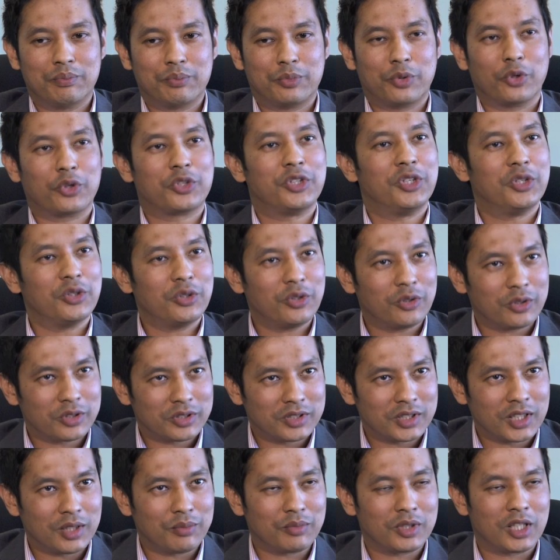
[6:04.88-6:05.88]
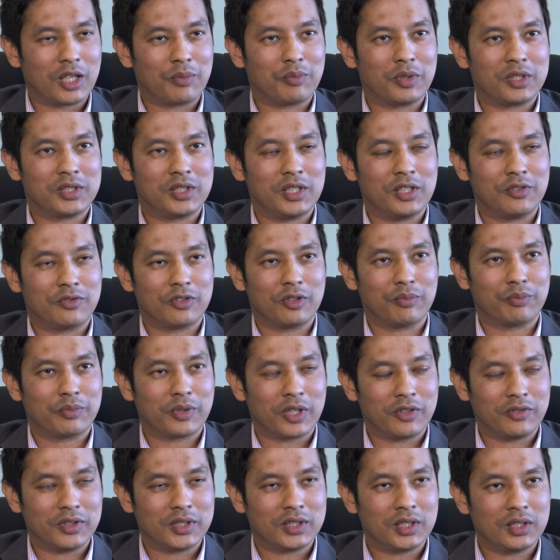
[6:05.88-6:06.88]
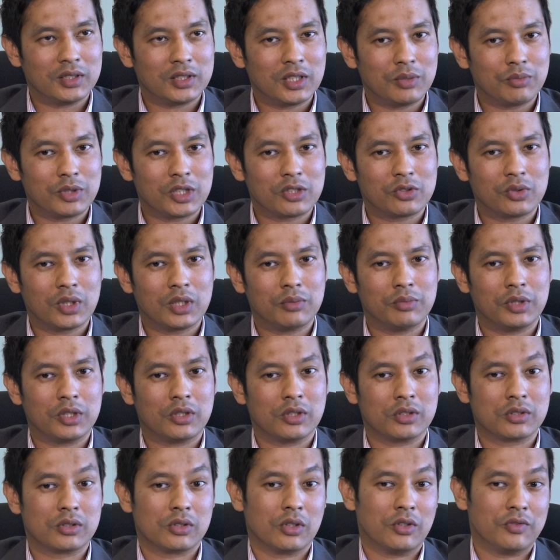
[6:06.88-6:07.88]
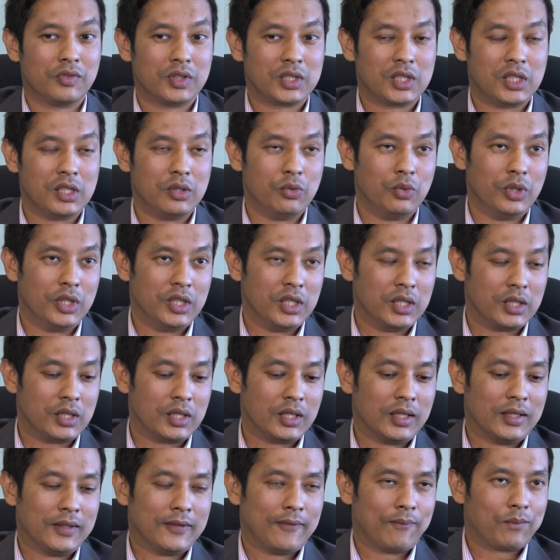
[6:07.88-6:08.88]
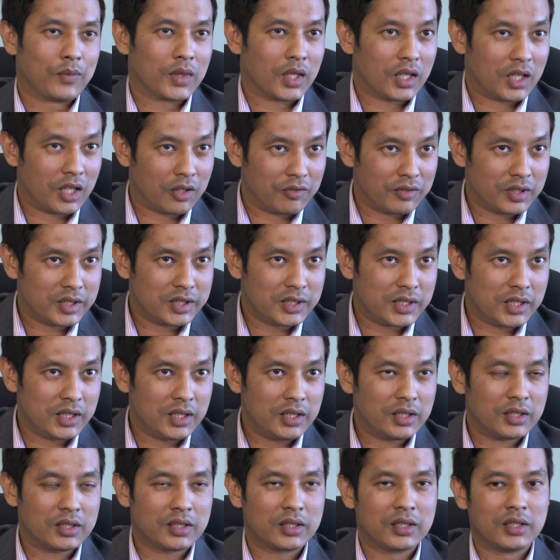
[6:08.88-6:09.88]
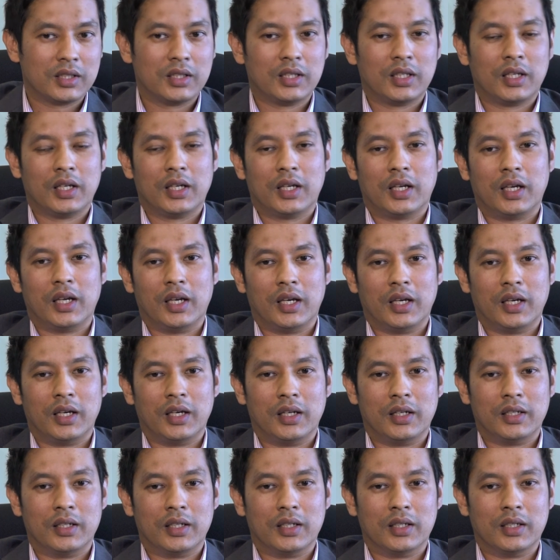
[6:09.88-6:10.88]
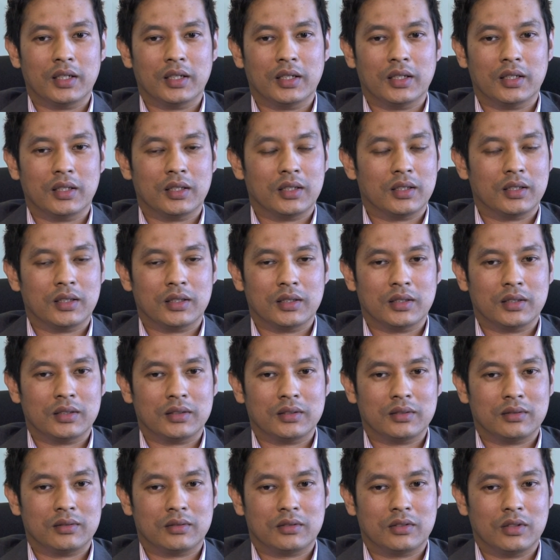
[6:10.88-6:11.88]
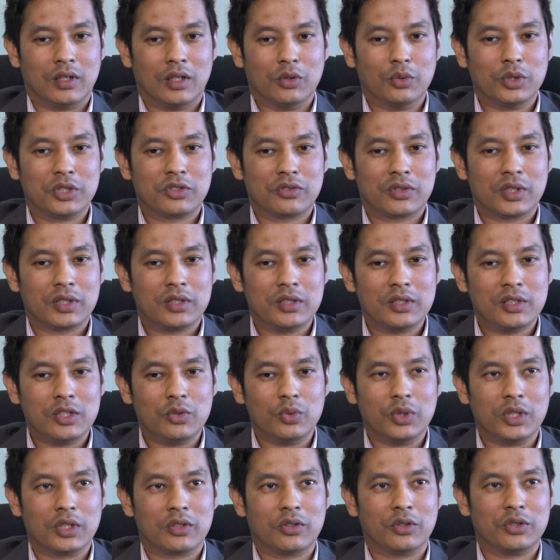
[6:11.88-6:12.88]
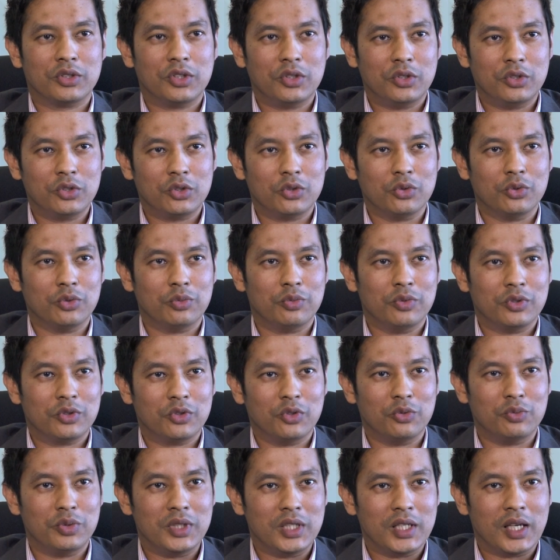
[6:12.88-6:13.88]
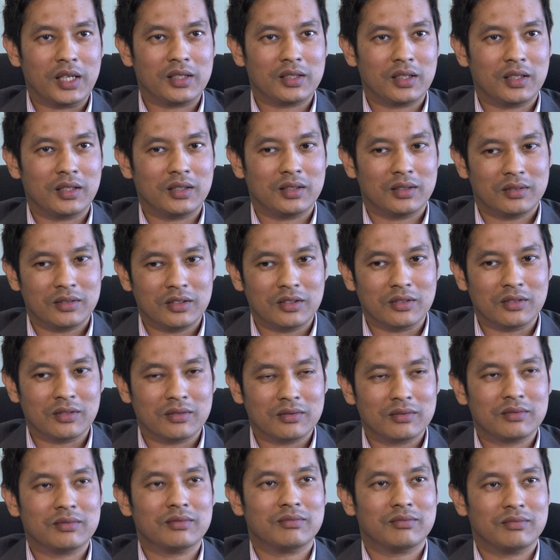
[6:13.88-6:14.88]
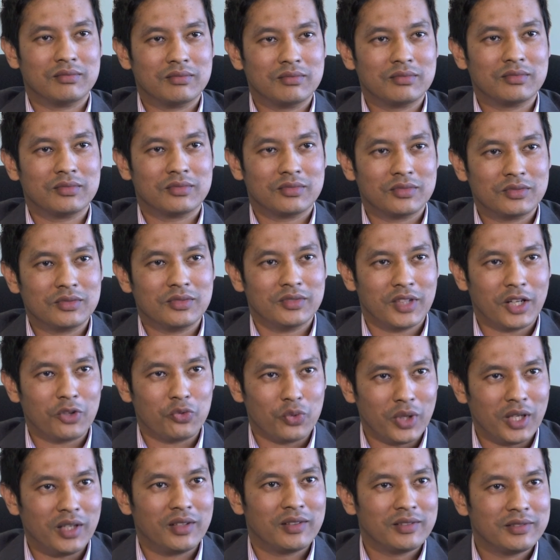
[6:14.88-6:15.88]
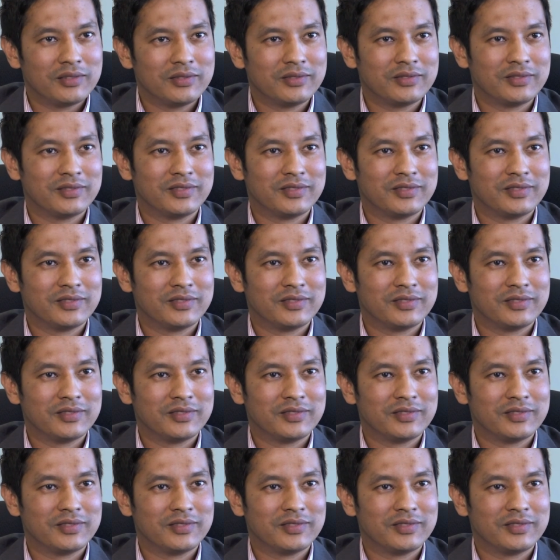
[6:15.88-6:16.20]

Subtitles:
procure some capacity from private systems as well, because obviously we need diversity. And so our strategy will continue to be, you know, that way.